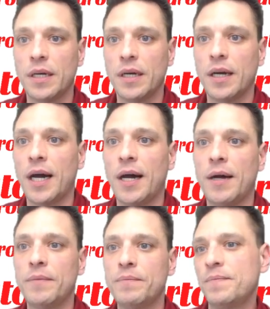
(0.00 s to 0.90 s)

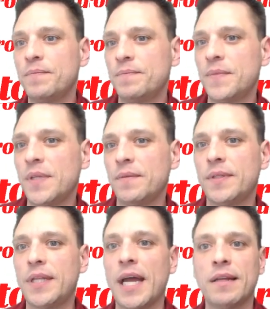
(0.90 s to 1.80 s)

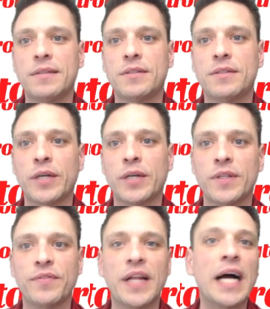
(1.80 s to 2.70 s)
That trick with
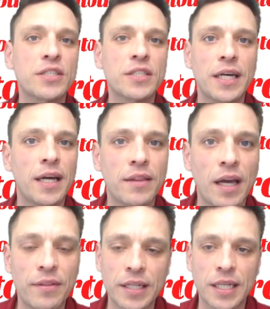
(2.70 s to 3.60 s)
the flashlight, I
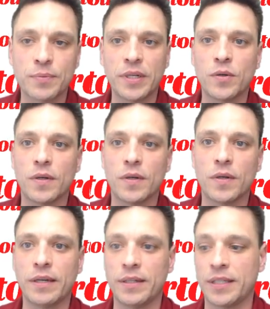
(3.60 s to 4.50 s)
think that's pretty cool.
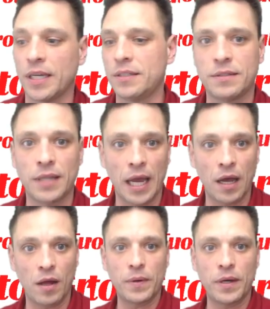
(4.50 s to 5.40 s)
It does
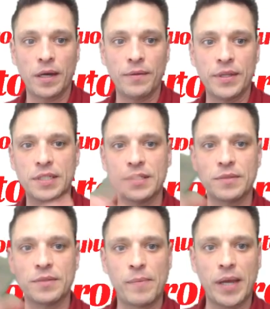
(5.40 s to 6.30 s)
help. This is
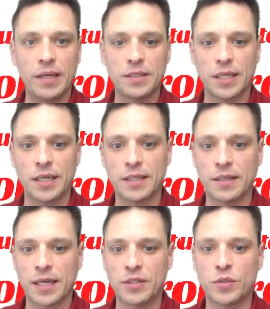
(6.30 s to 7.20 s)
my main setting that
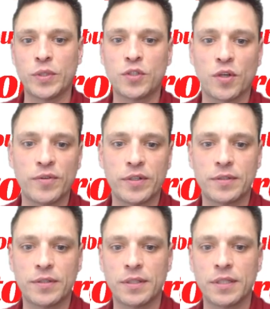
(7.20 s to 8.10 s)
I switched over
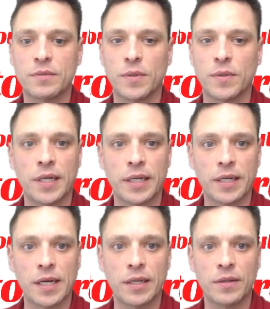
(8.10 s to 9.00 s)
to this one that I
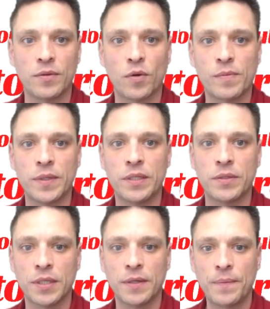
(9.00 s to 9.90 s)
kind of normally use.